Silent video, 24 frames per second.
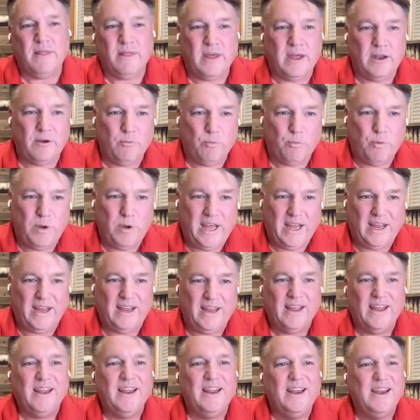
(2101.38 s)
Then
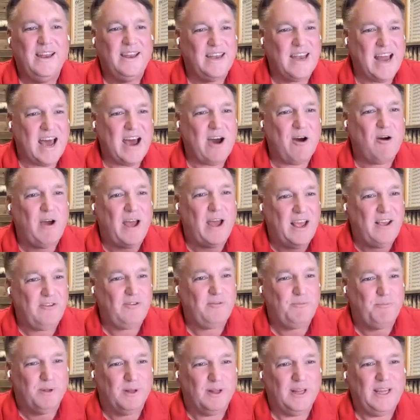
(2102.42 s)
we, now
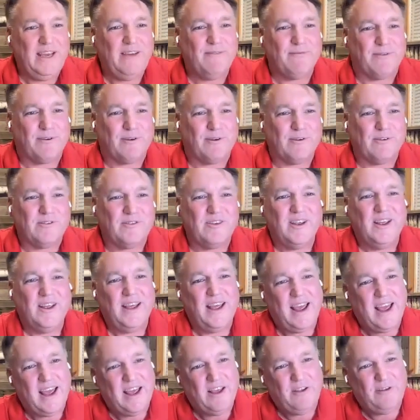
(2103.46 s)
as believers,
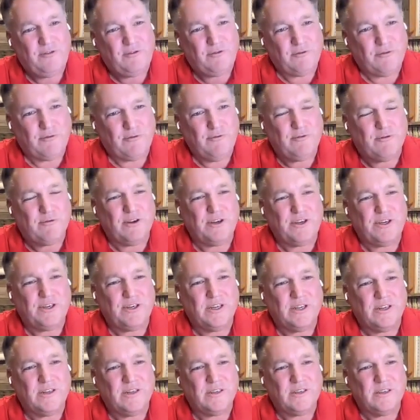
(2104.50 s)
as true
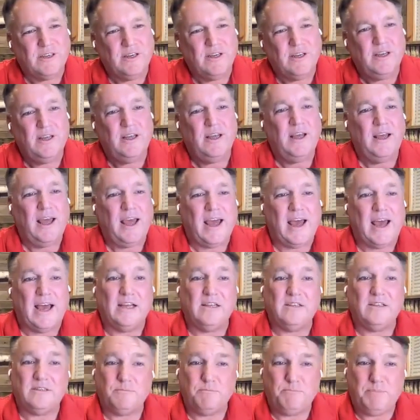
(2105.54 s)
Christians,
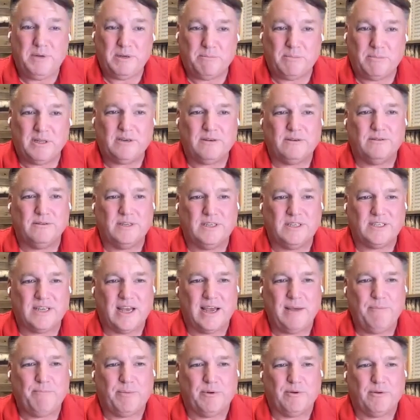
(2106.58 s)
as biblical
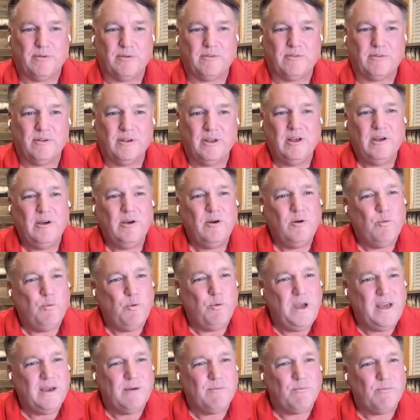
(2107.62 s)
disciples,
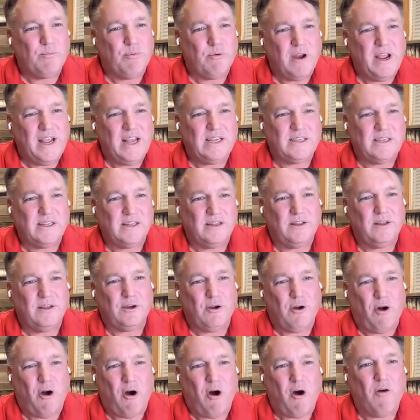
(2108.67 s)
we embrace
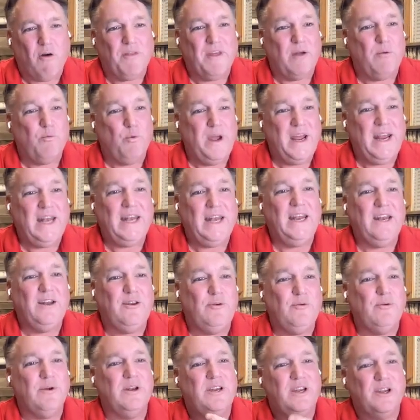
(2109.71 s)
the call that we
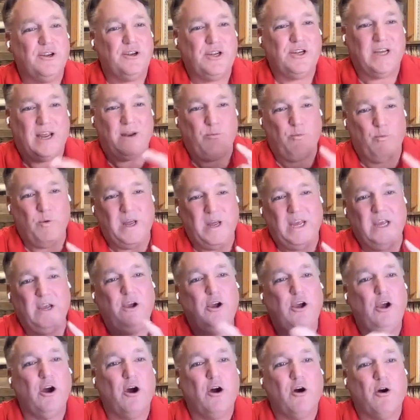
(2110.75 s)
need to initiate. We
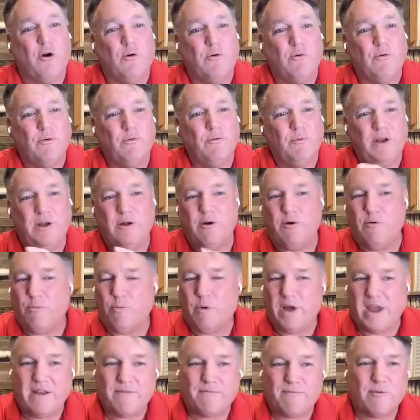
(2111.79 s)
go. We
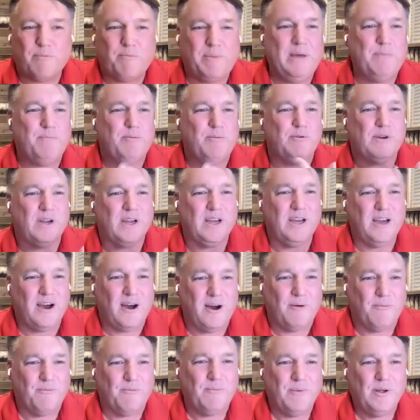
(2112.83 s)
don't wait for people to
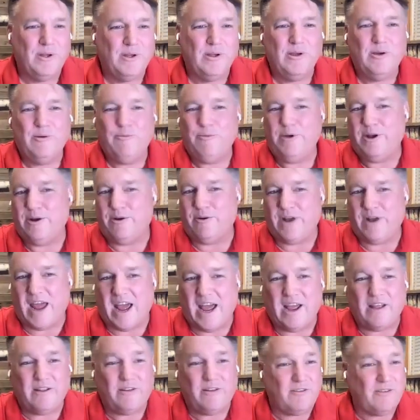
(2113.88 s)
come. We don't
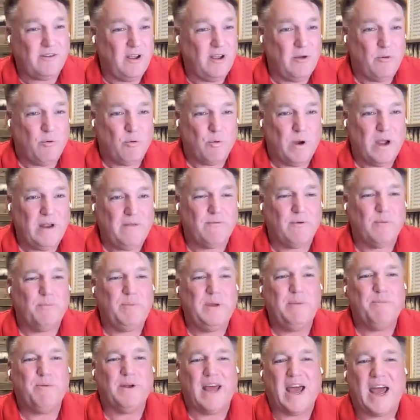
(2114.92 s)
ask or wait for
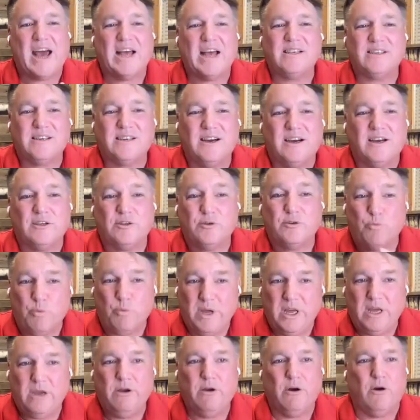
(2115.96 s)
people to ask us.
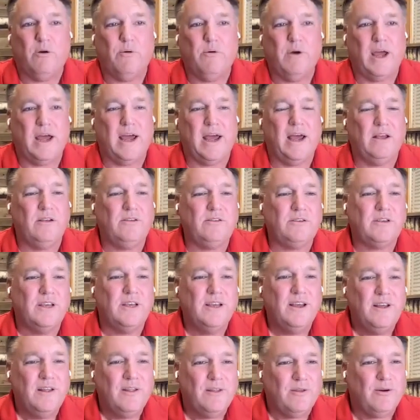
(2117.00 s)
We go as
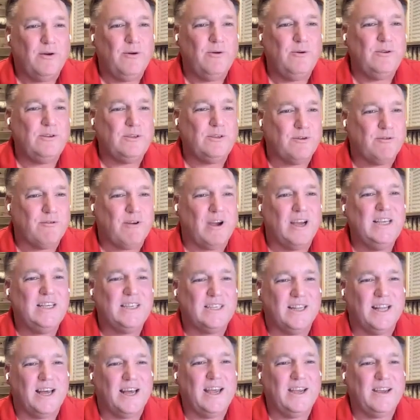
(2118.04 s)
those
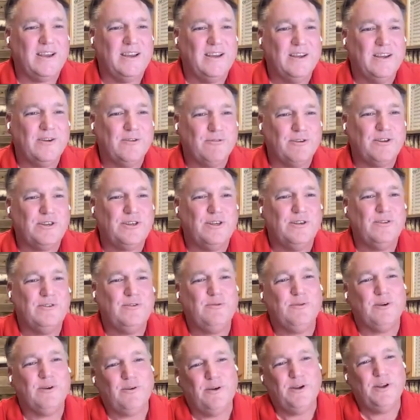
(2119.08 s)
Christ like
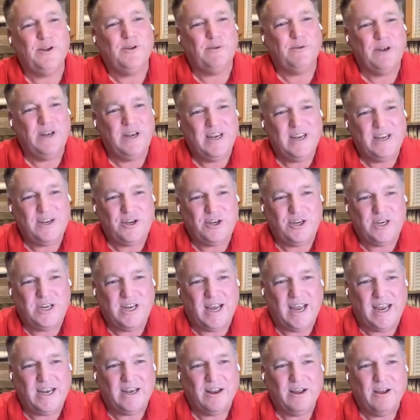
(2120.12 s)
Christians who are going to
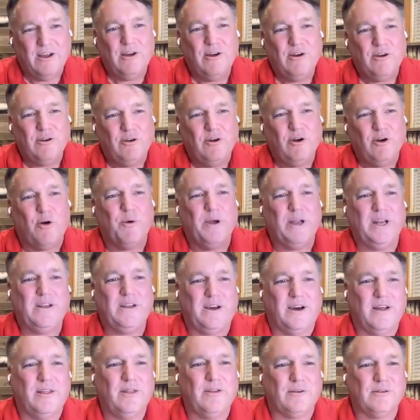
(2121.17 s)
initiate going to